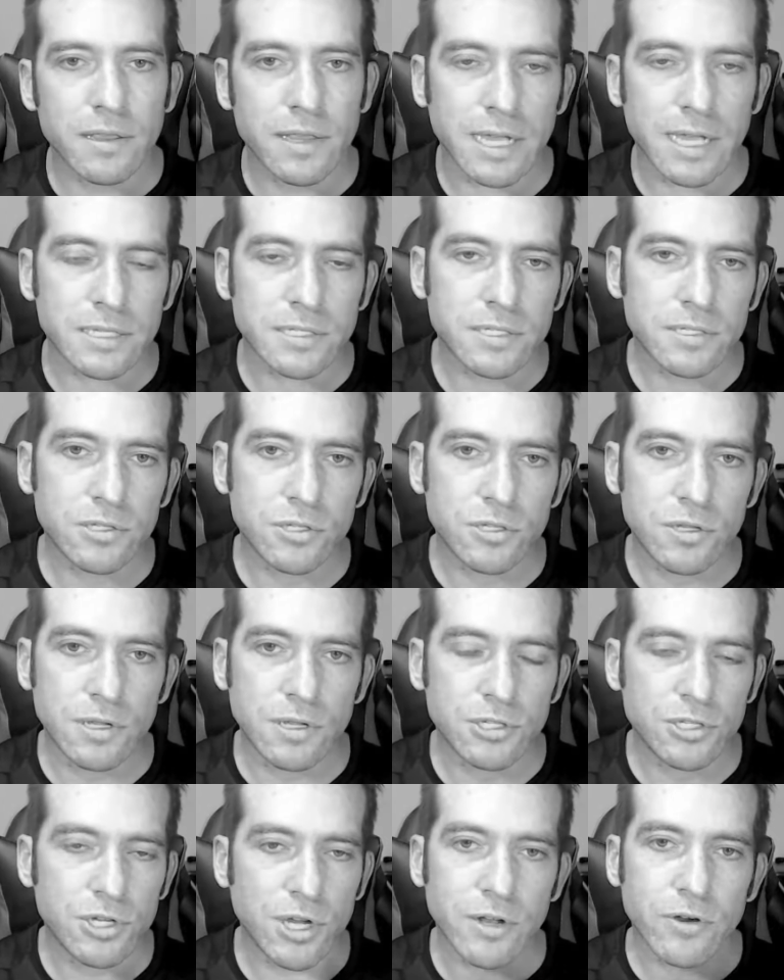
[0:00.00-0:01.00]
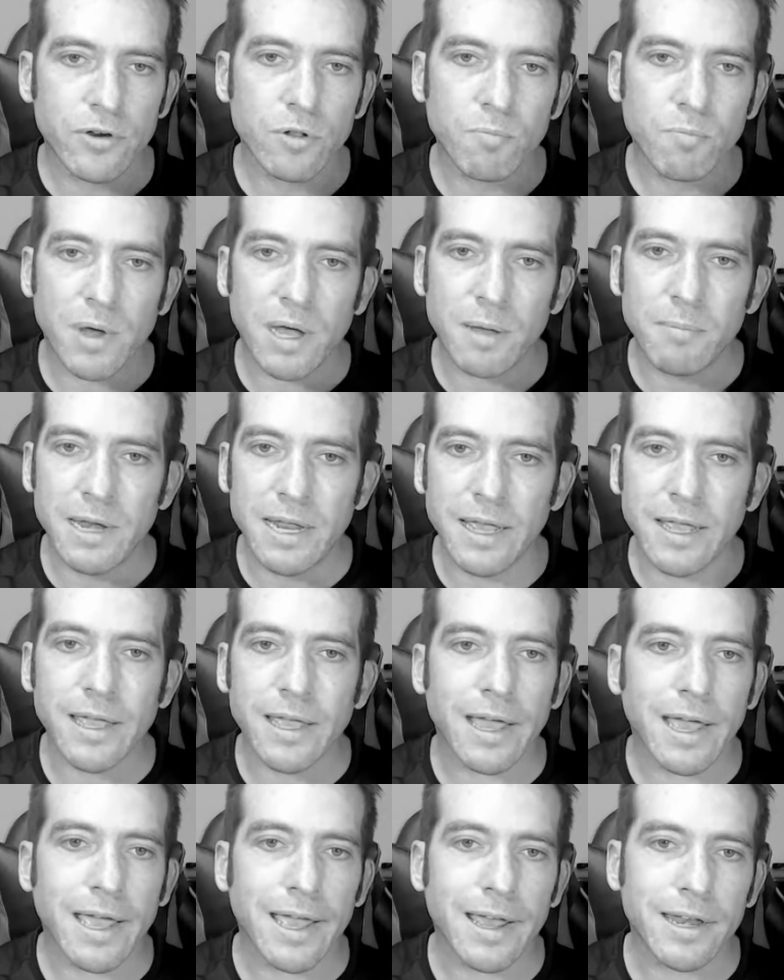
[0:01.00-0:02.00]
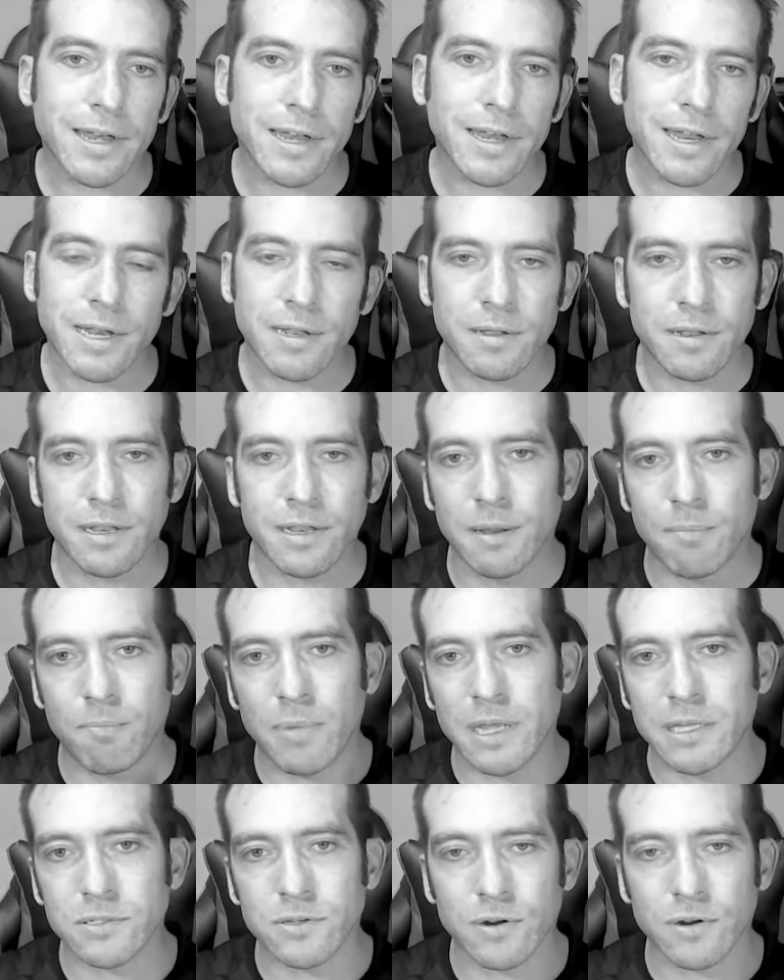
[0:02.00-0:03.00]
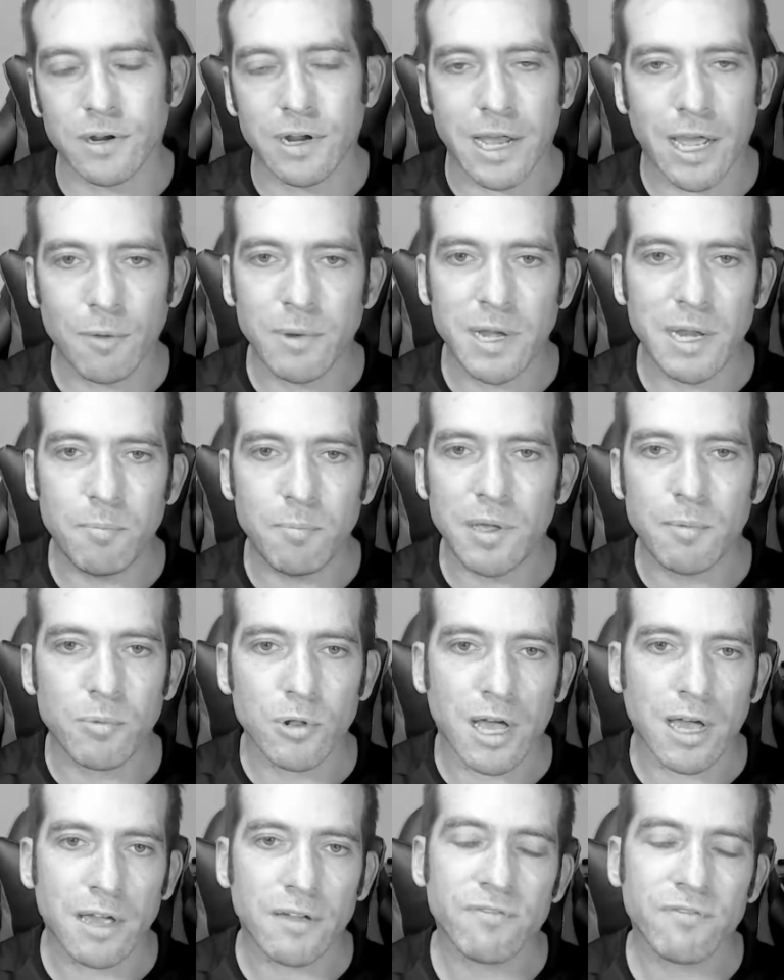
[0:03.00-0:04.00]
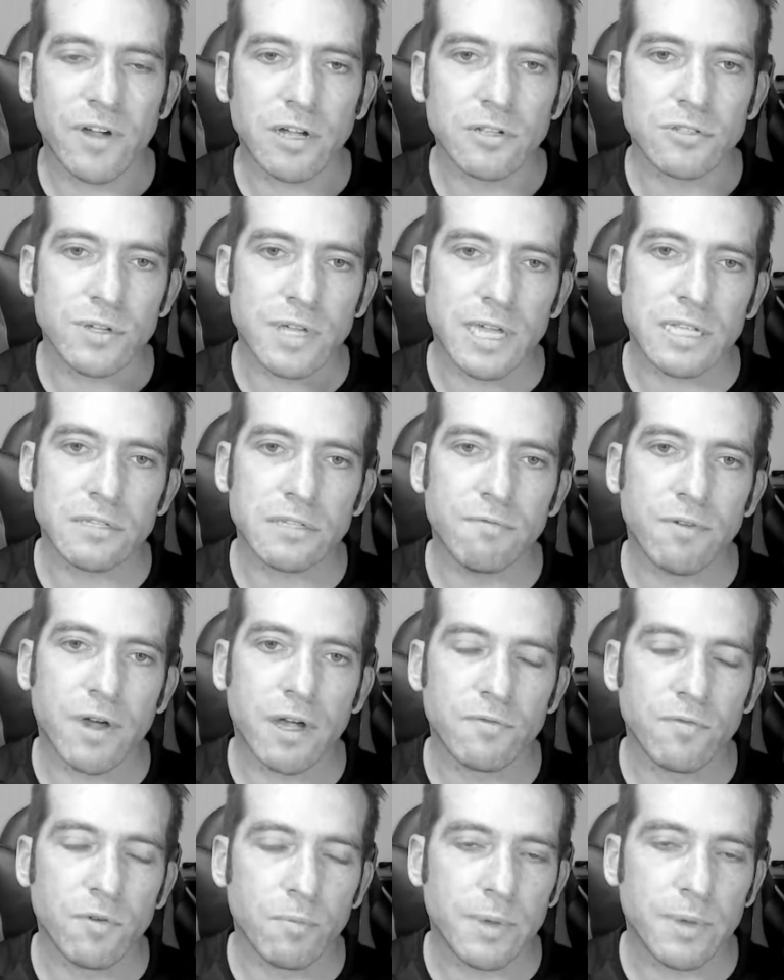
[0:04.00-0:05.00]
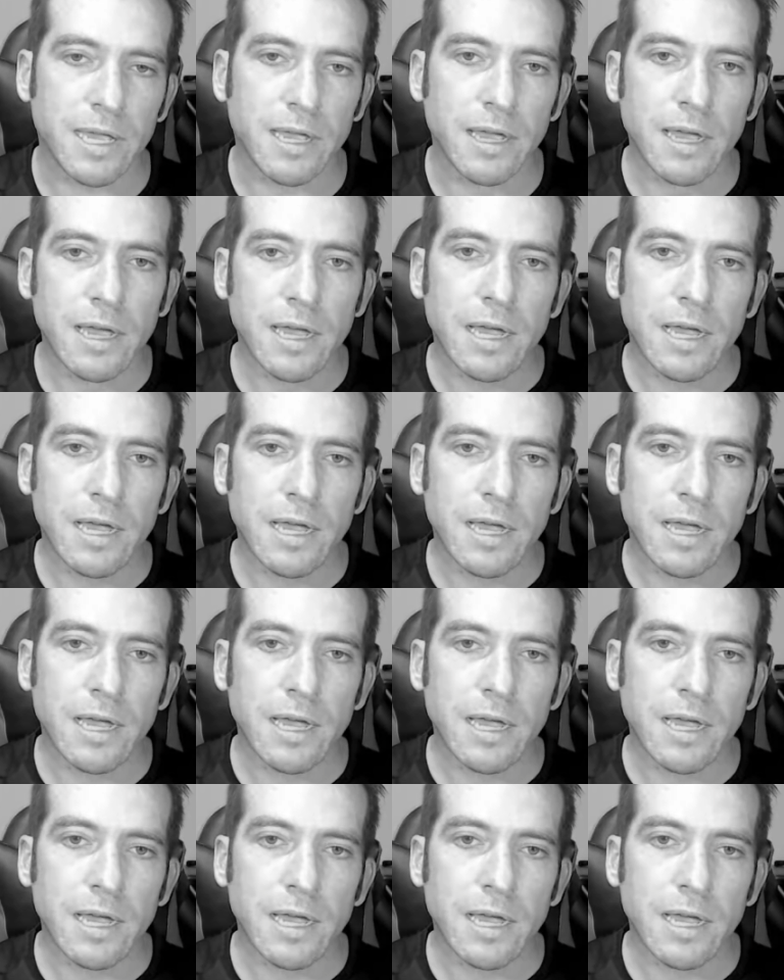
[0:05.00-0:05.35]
That's general public, and it depends on how many people I phone to get to vote for me.